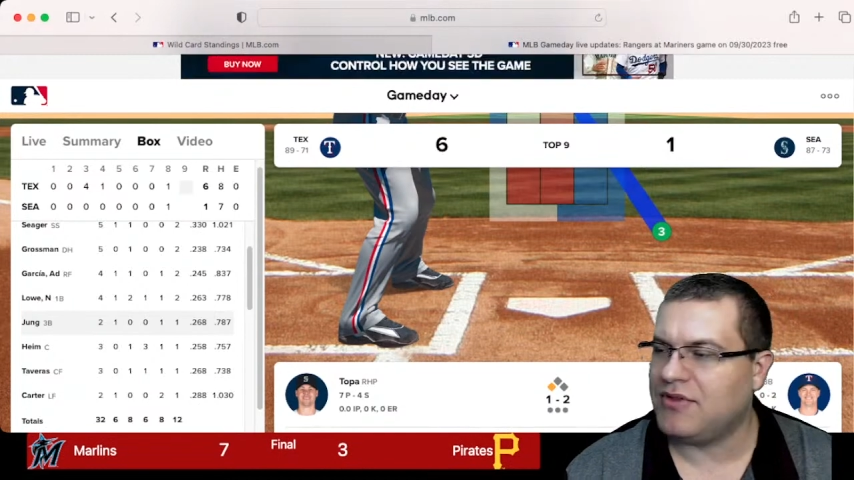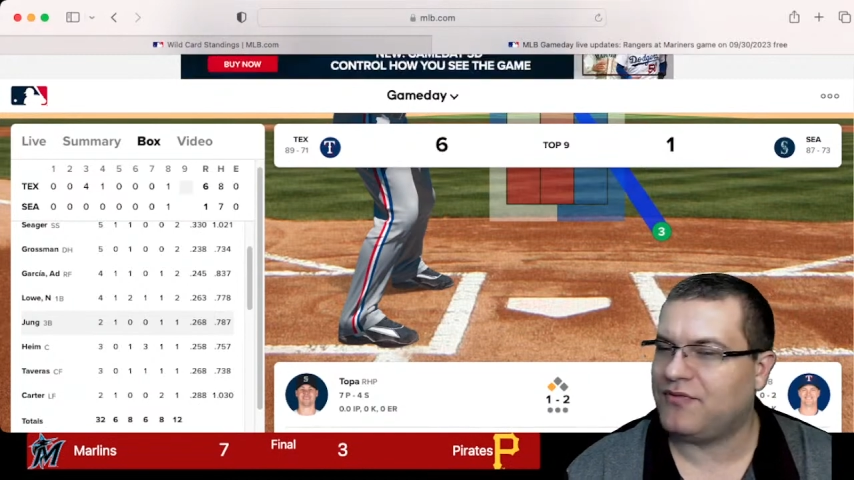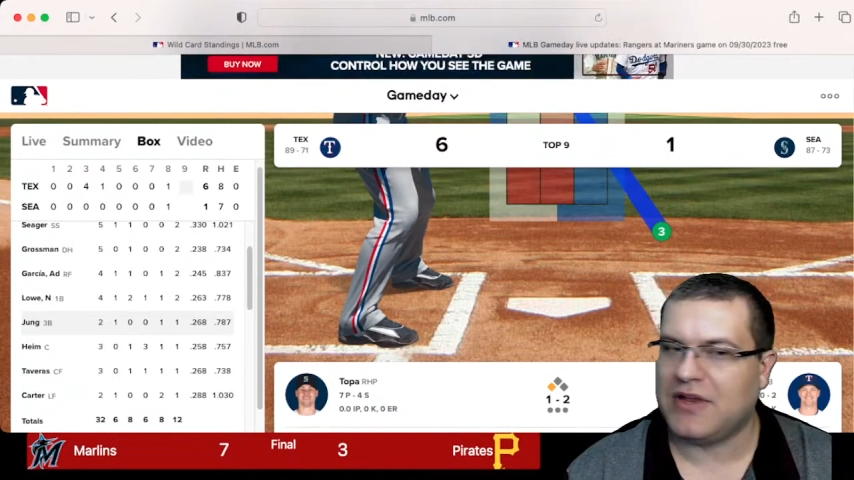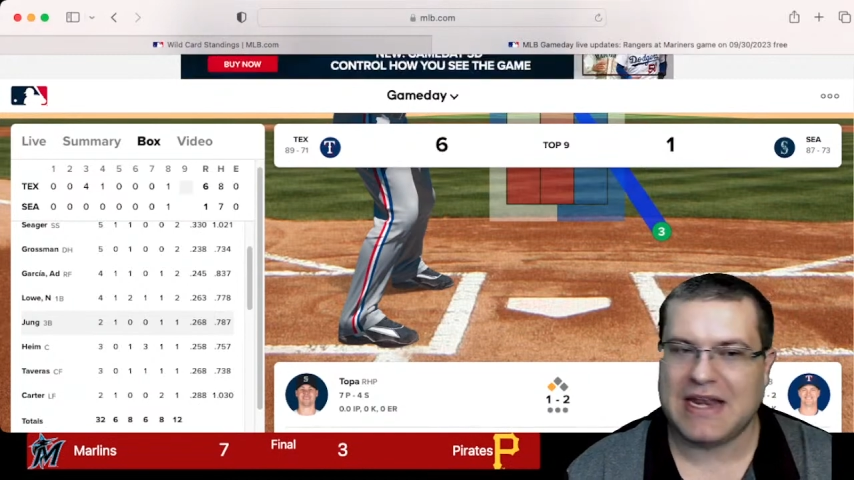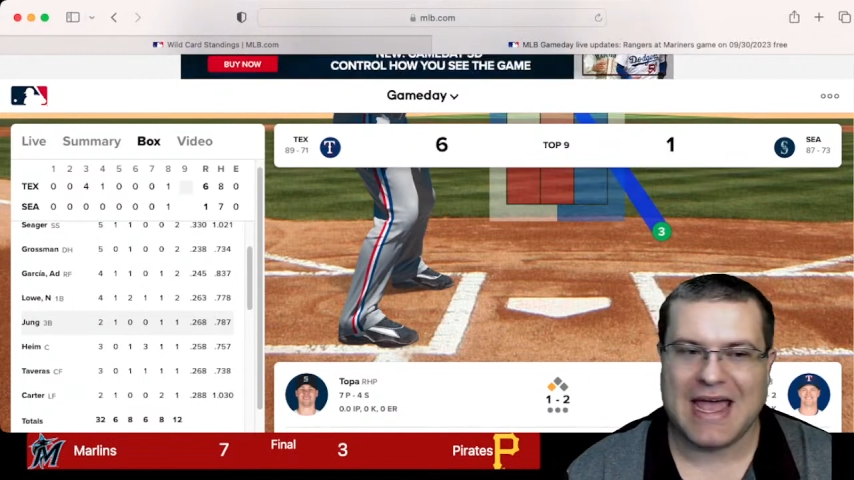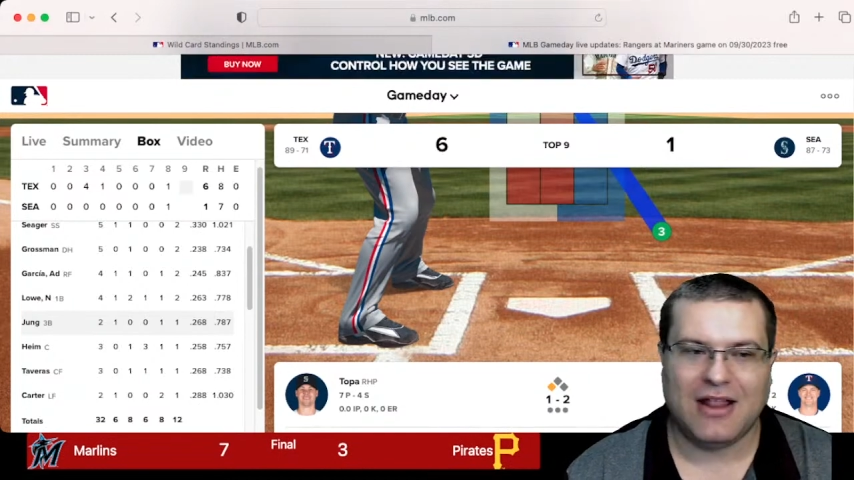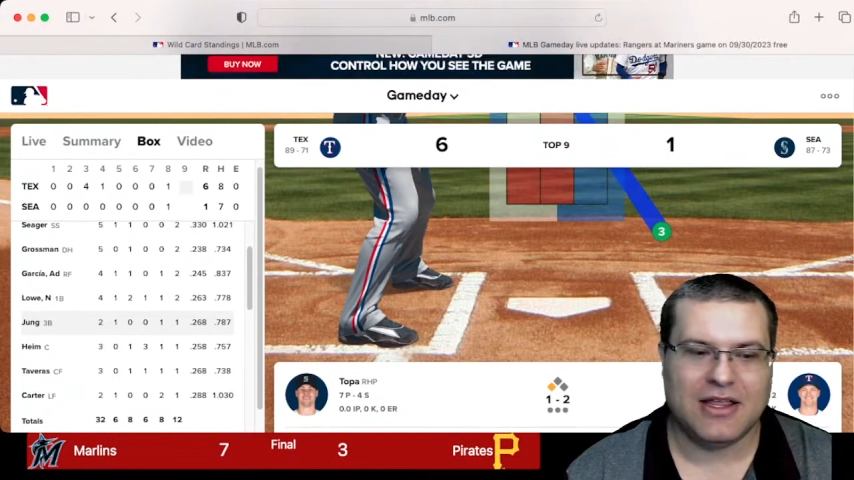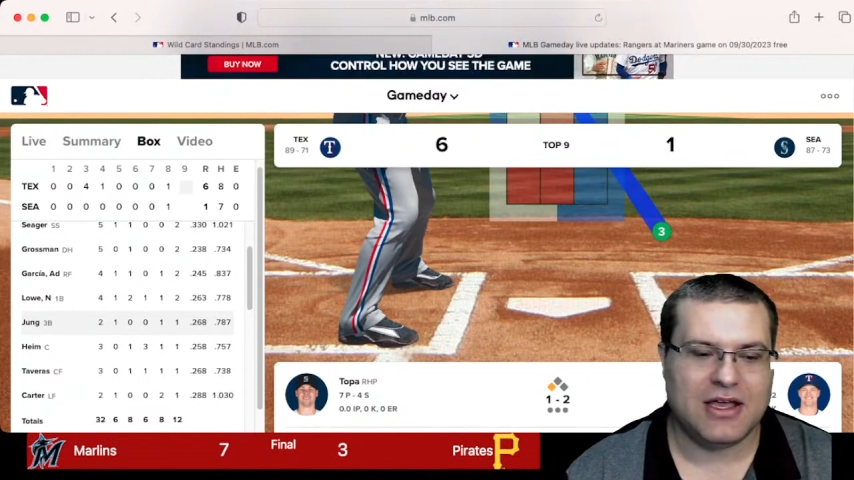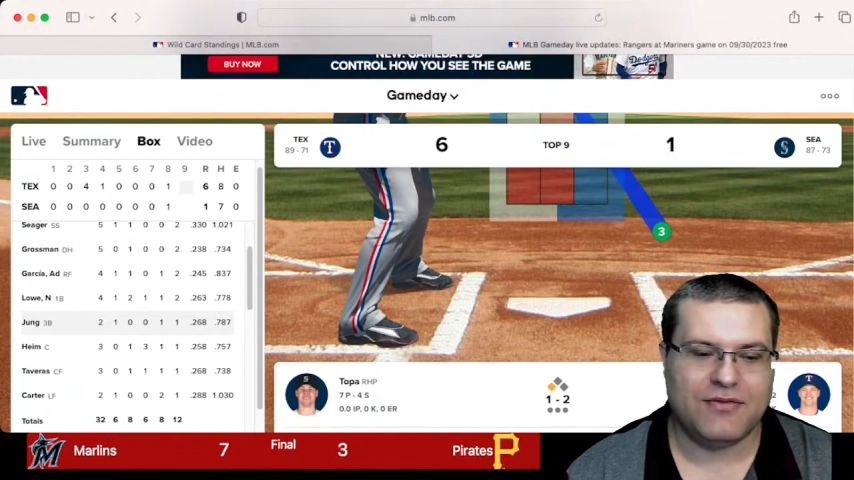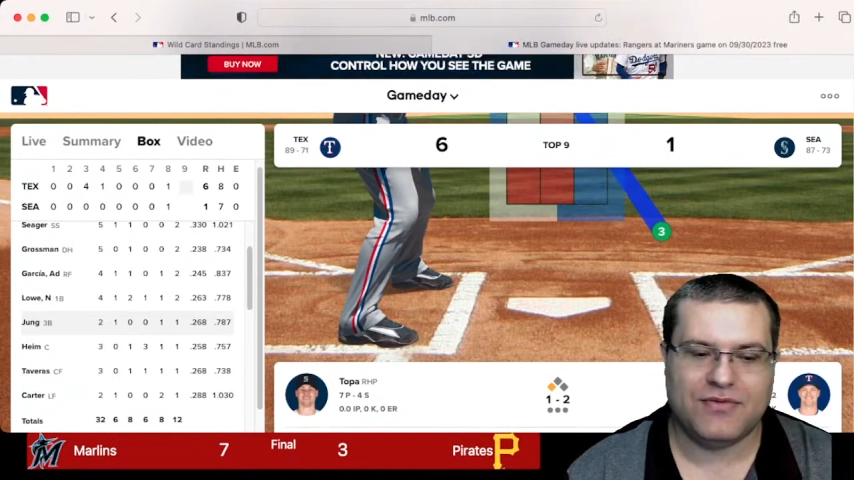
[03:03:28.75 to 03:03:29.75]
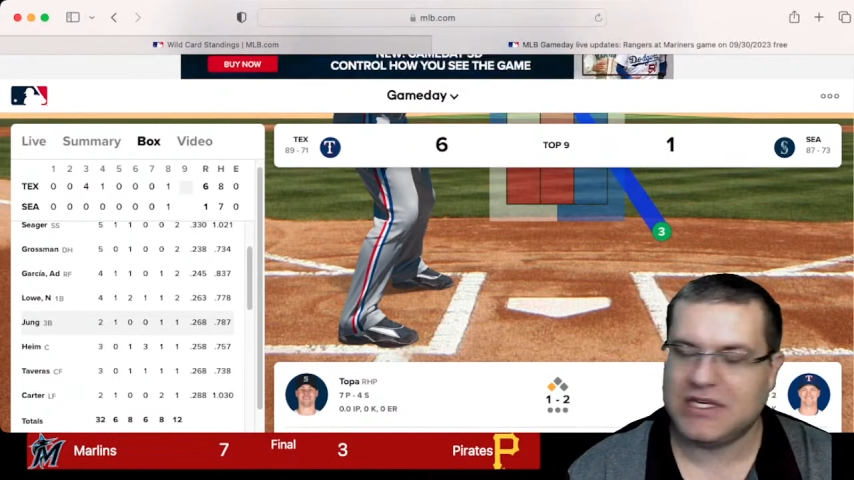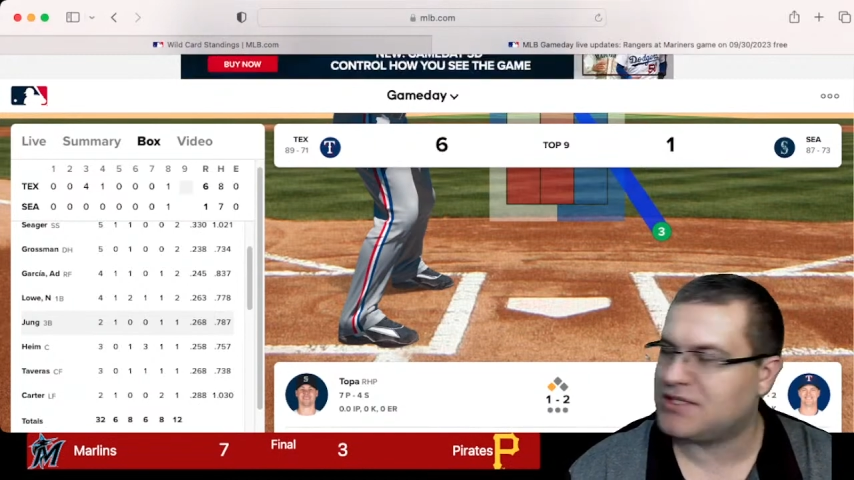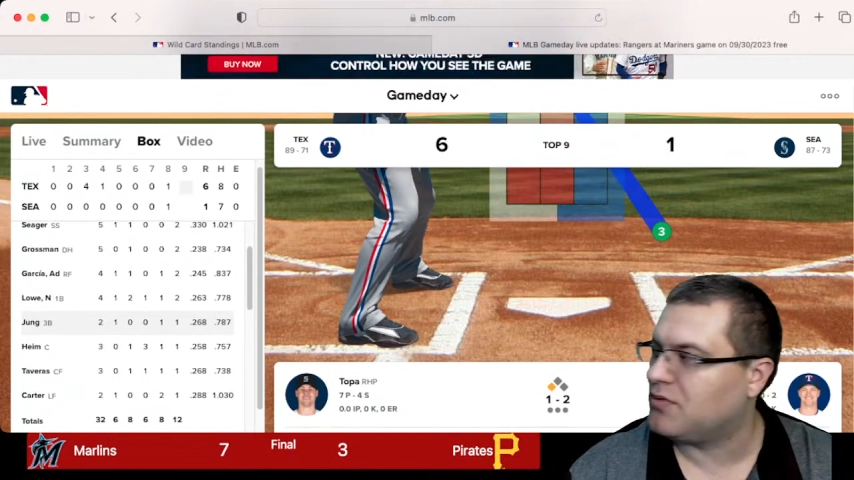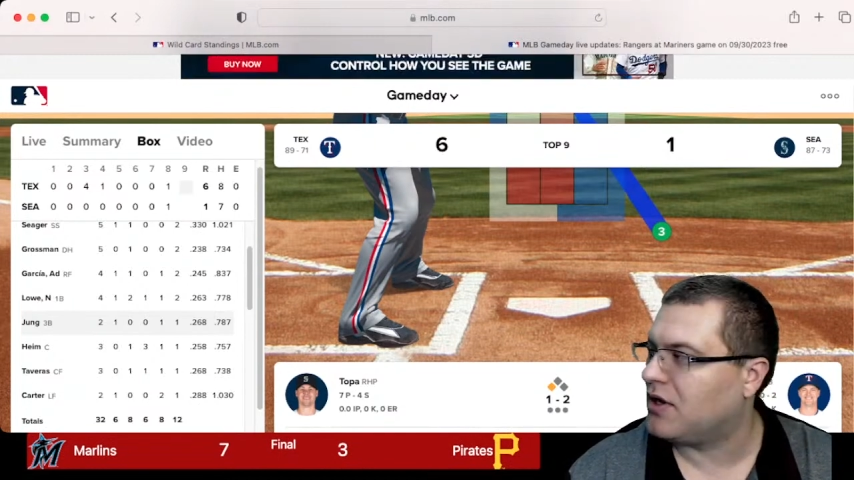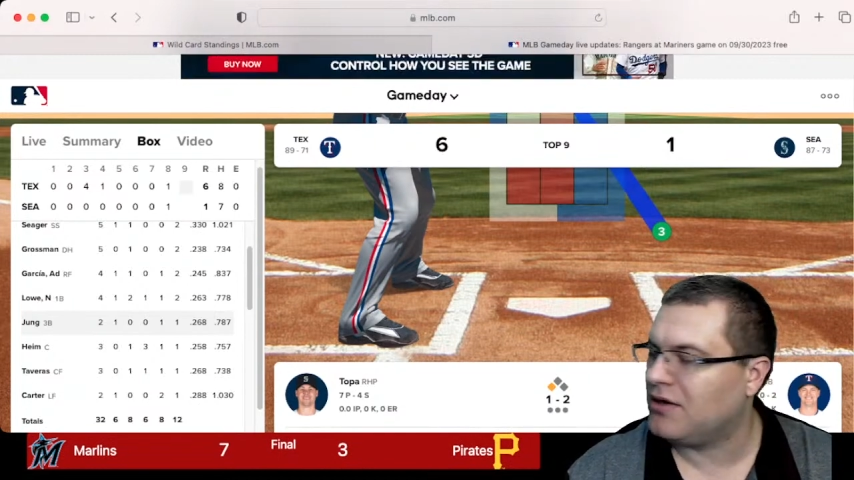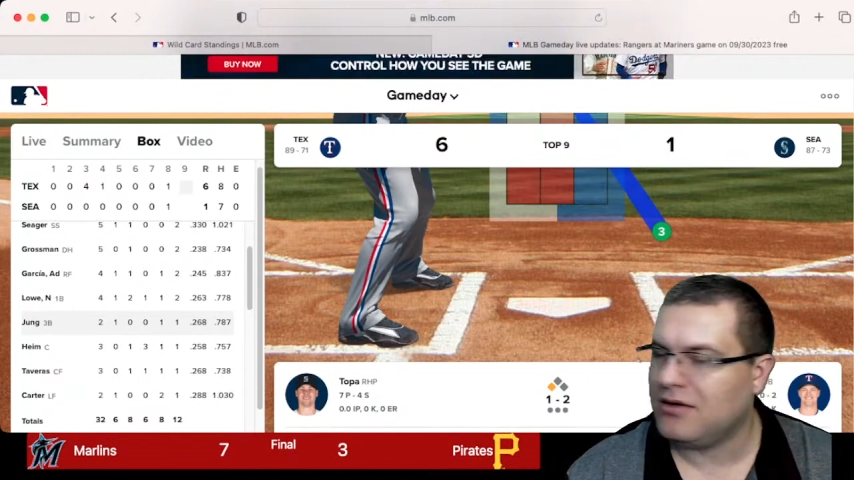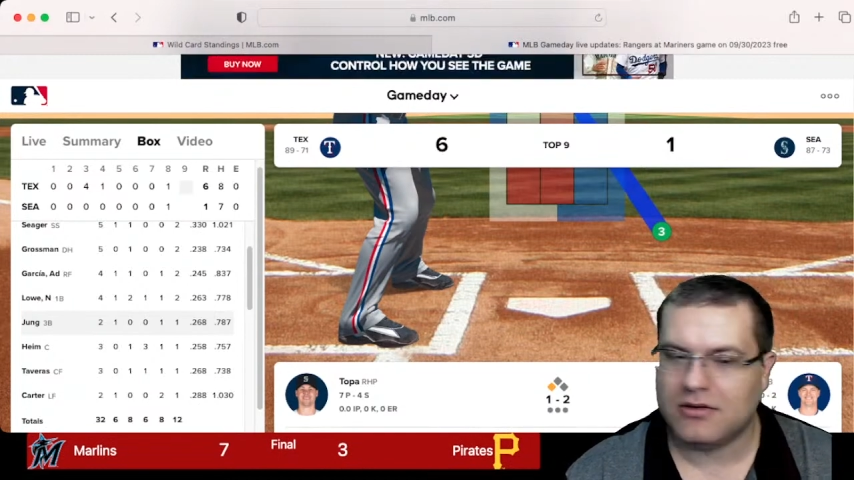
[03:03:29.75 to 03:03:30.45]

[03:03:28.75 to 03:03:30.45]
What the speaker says: finale of this one.